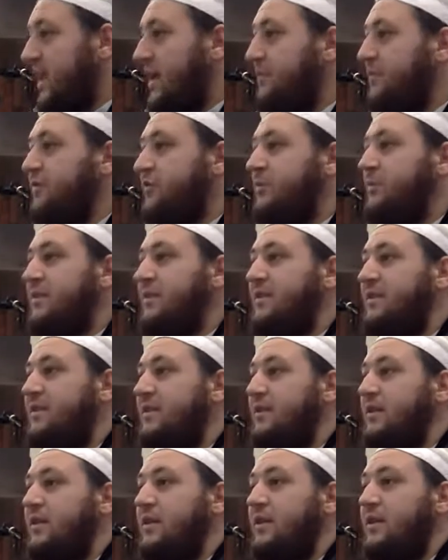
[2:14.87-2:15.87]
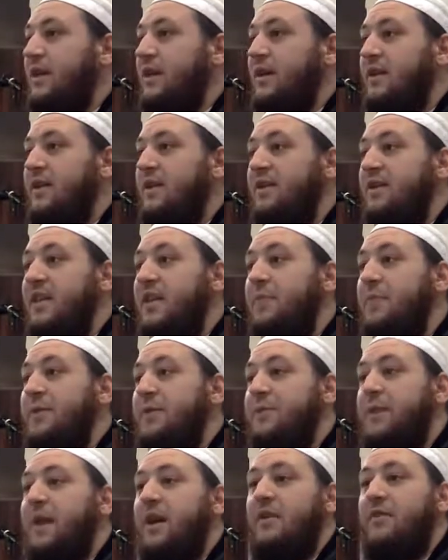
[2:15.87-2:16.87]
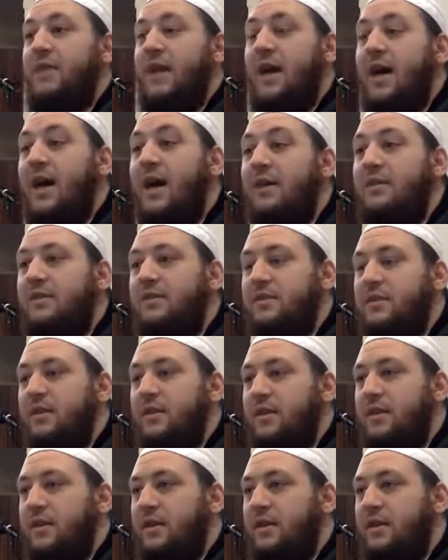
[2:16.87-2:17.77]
comes from the deepest part of the heart